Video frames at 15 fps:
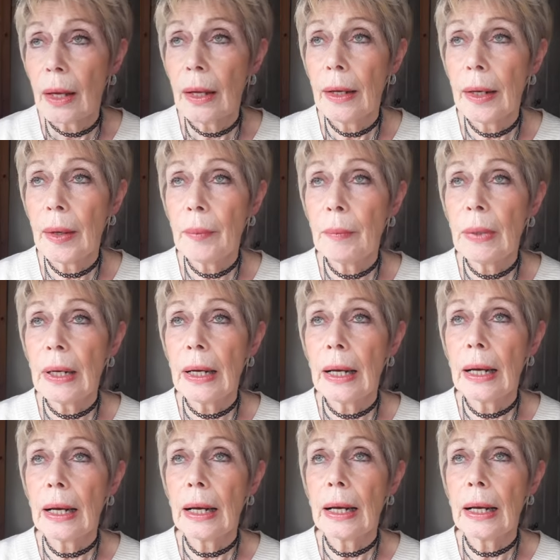And
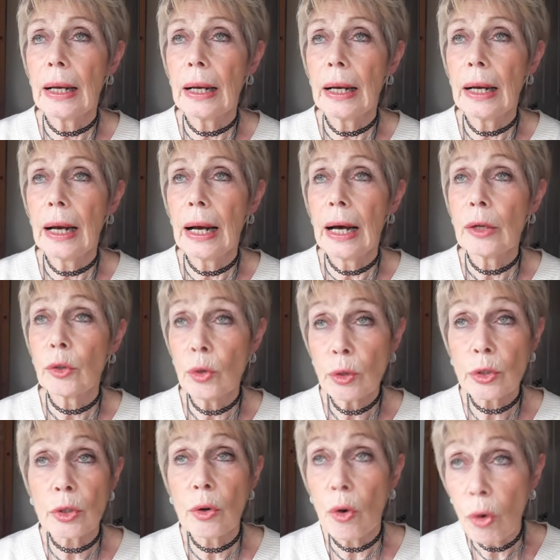
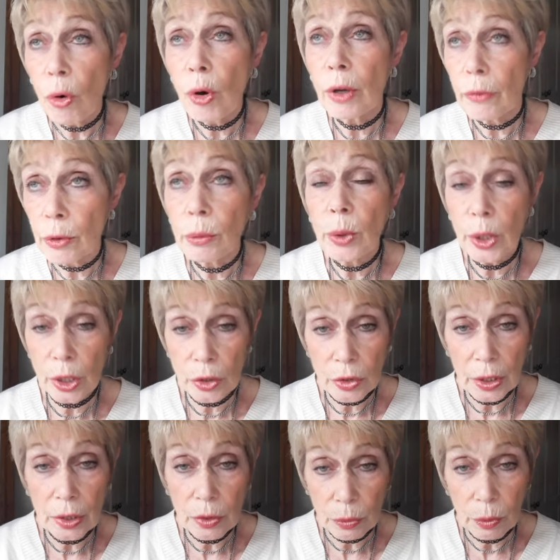also, all of the
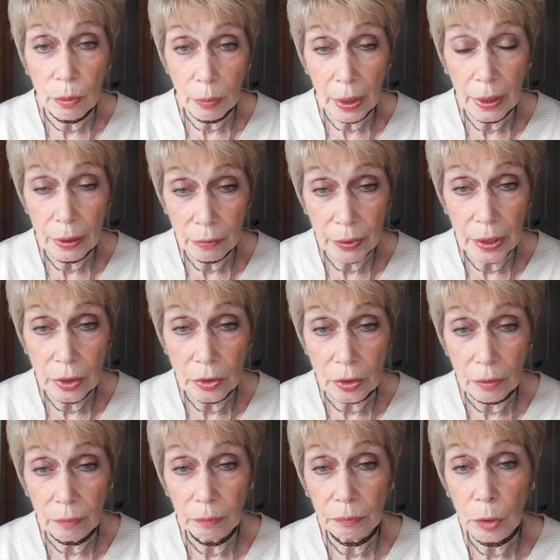worksheets were my
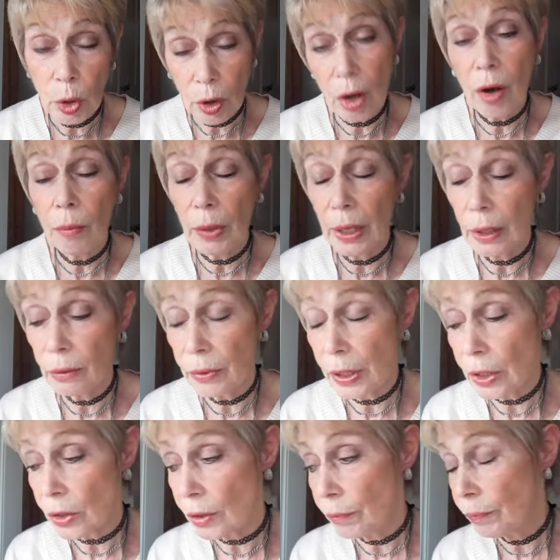invention, or are my
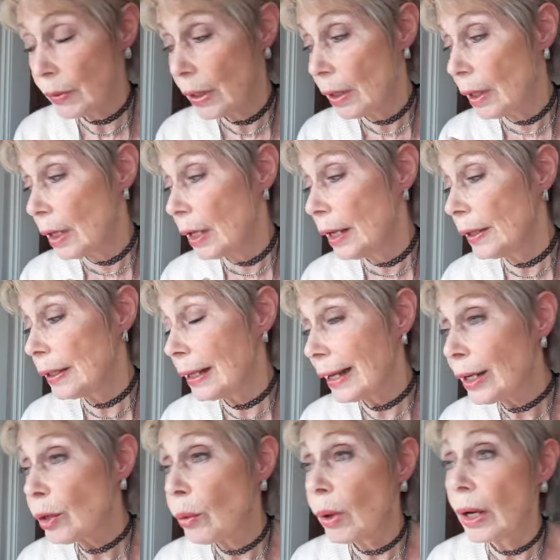invention. And
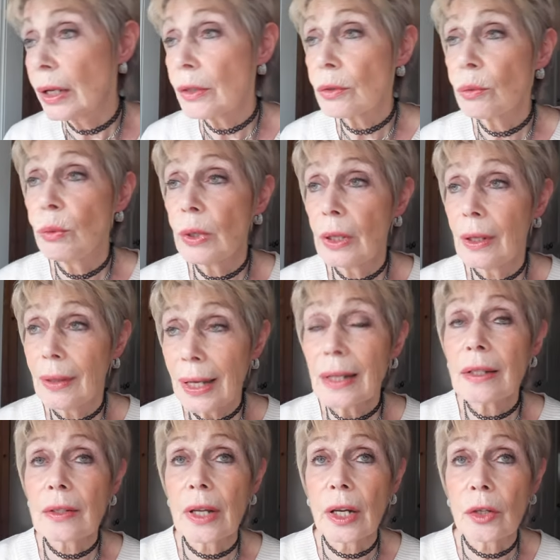likewise, within
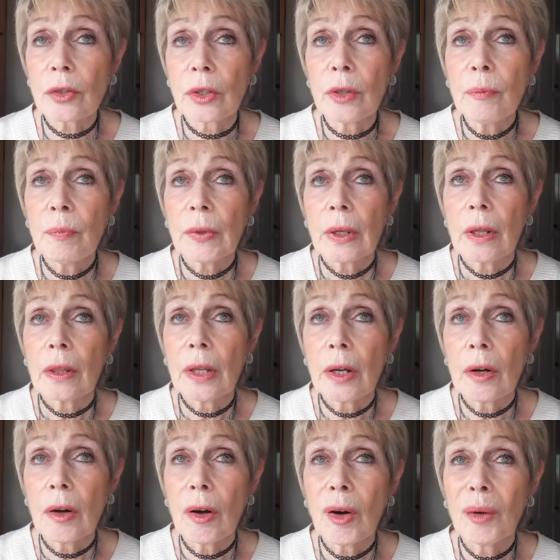that section, there
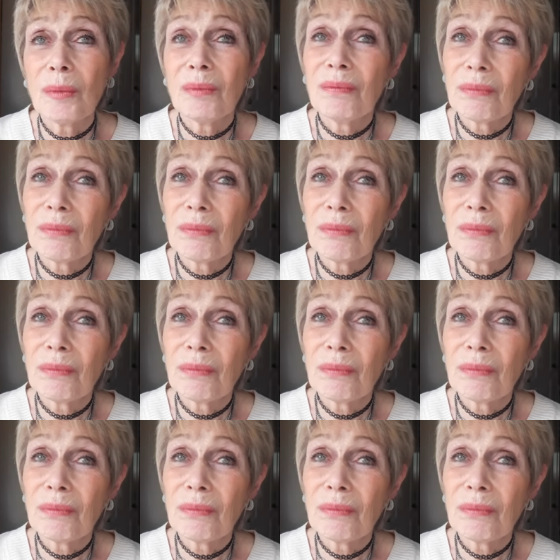are